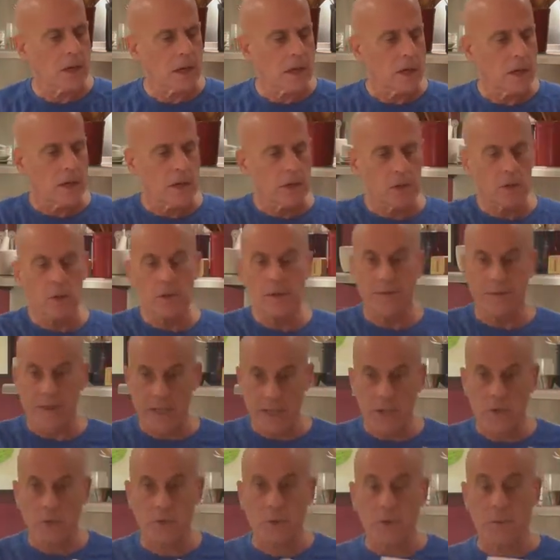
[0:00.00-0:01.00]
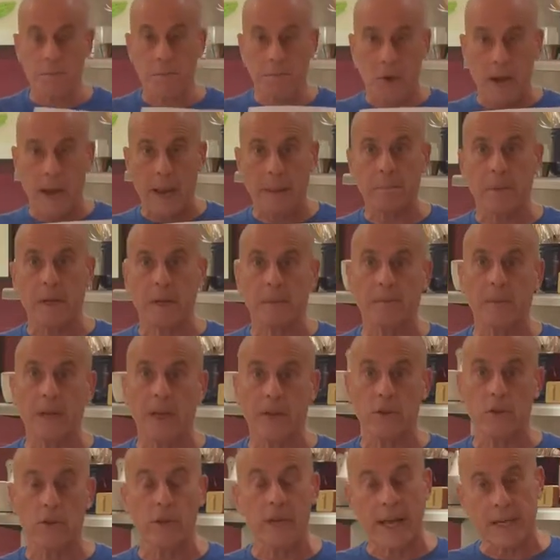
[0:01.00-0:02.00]
you have finished with prep, and
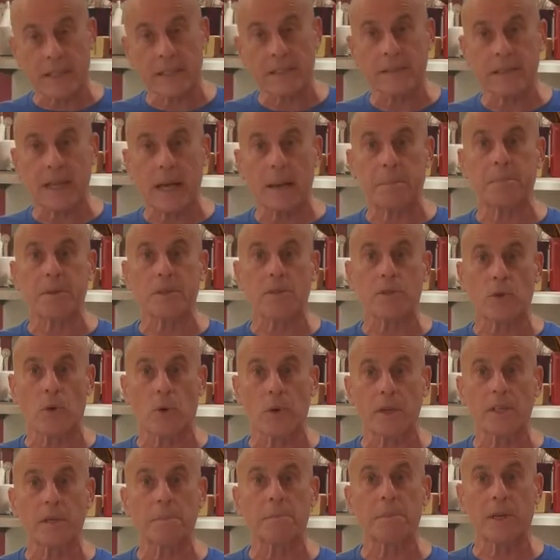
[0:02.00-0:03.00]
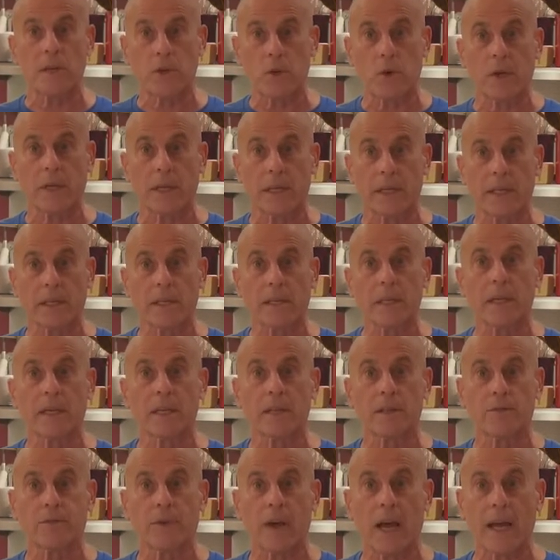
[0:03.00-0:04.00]
your next step is going to be cooking in
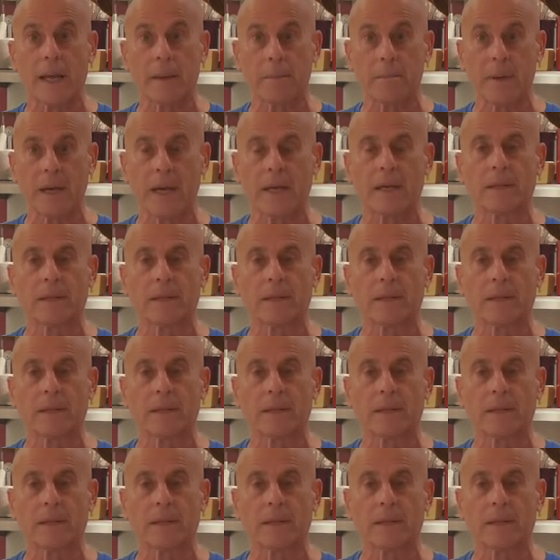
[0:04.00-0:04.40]
the frying pan.